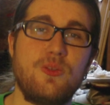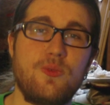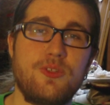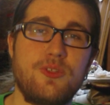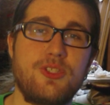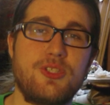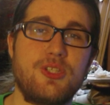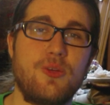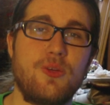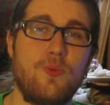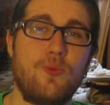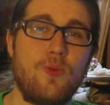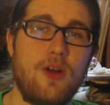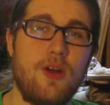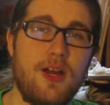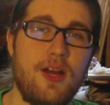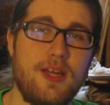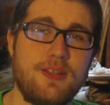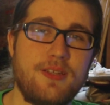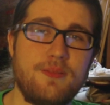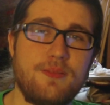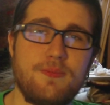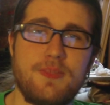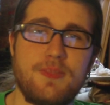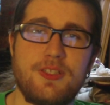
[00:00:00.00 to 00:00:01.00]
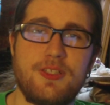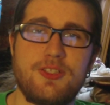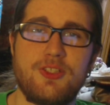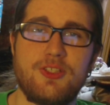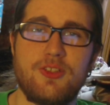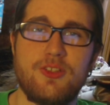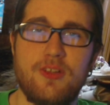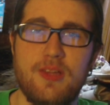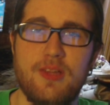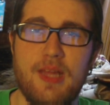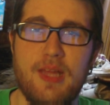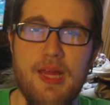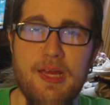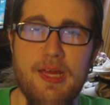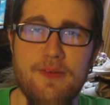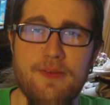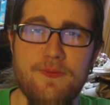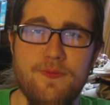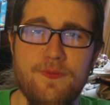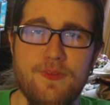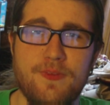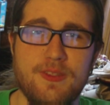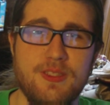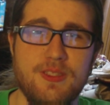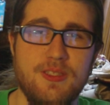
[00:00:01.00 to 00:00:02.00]
Do what you want. It's your
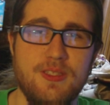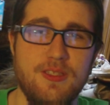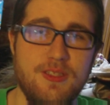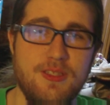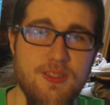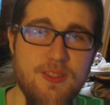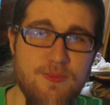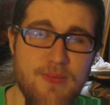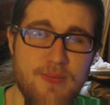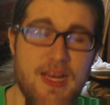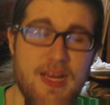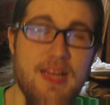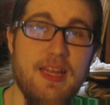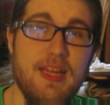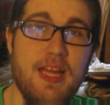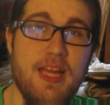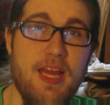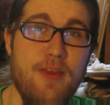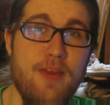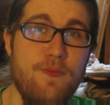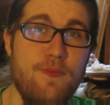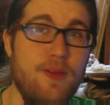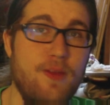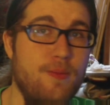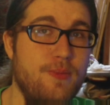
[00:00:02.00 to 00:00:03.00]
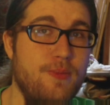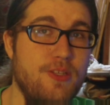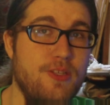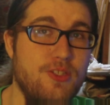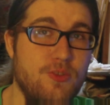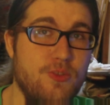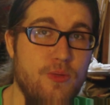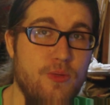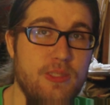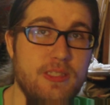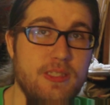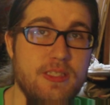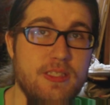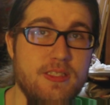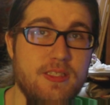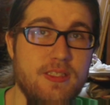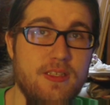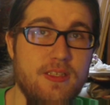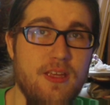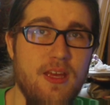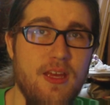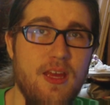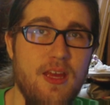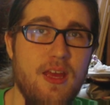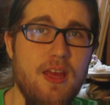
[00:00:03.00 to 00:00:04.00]
life. This is my life. I'm enjoying this,
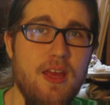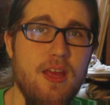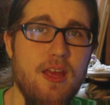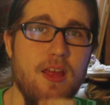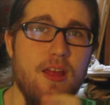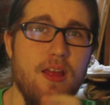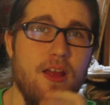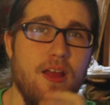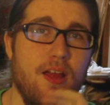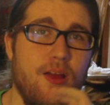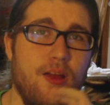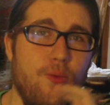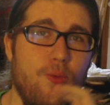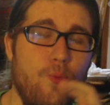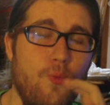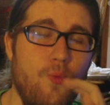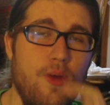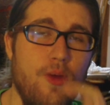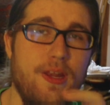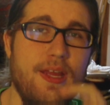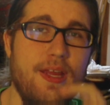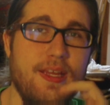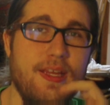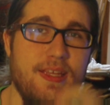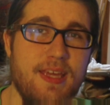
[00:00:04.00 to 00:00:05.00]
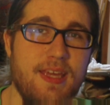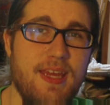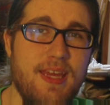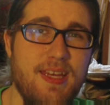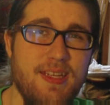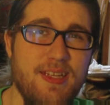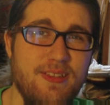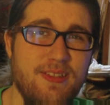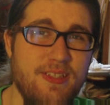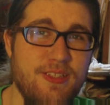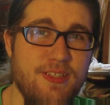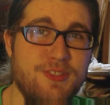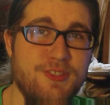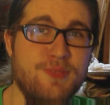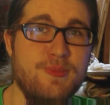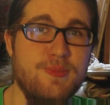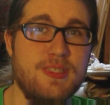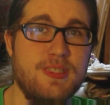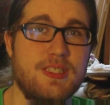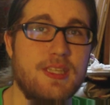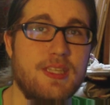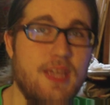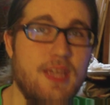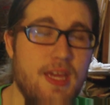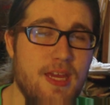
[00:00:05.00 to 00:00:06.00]
what I can, at least in
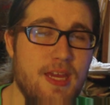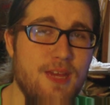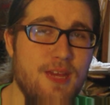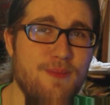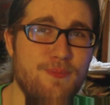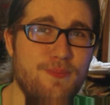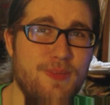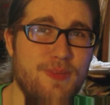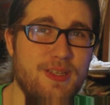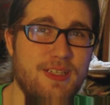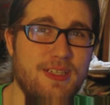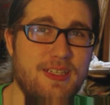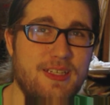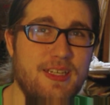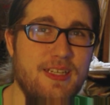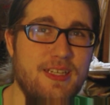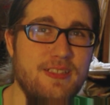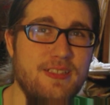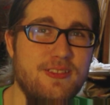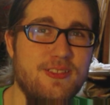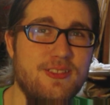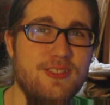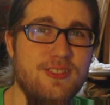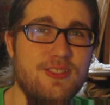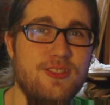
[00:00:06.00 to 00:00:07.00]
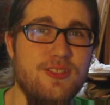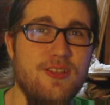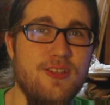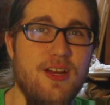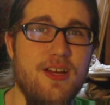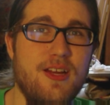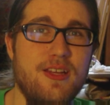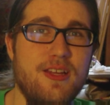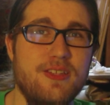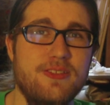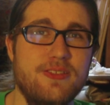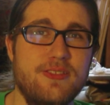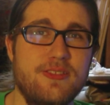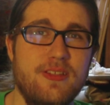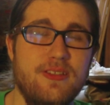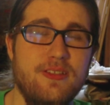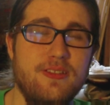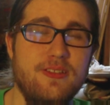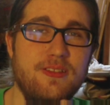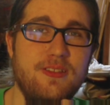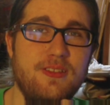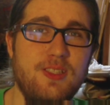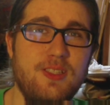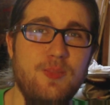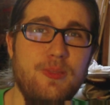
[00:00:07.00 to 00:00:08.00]
this game. But again, it's just not. It's a
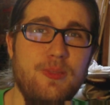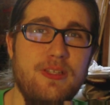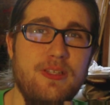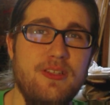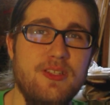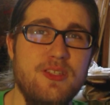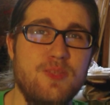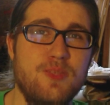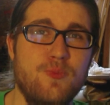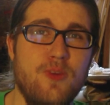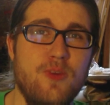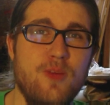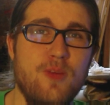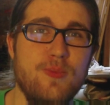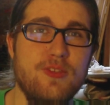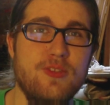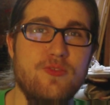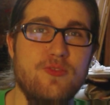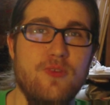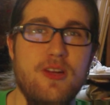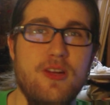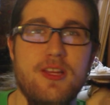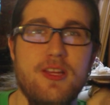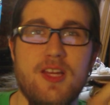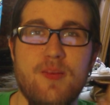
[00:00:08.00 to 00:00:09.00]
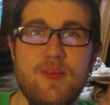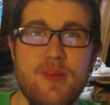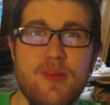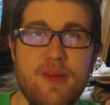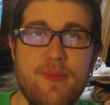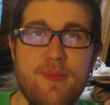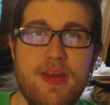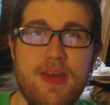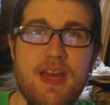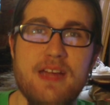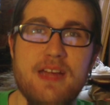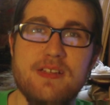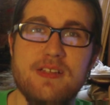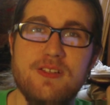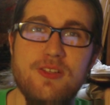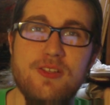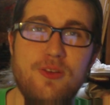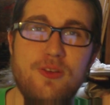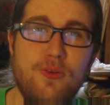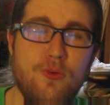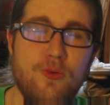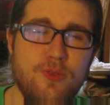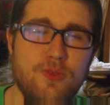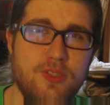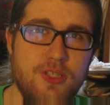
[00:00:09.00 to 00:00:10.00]
little bit of disappointments riding on my back
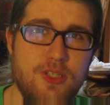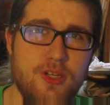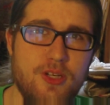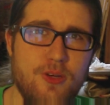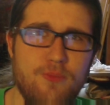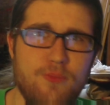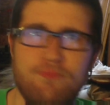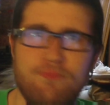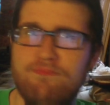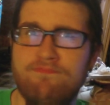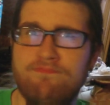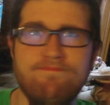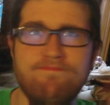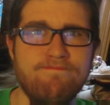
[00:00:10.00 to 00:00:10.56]
too. So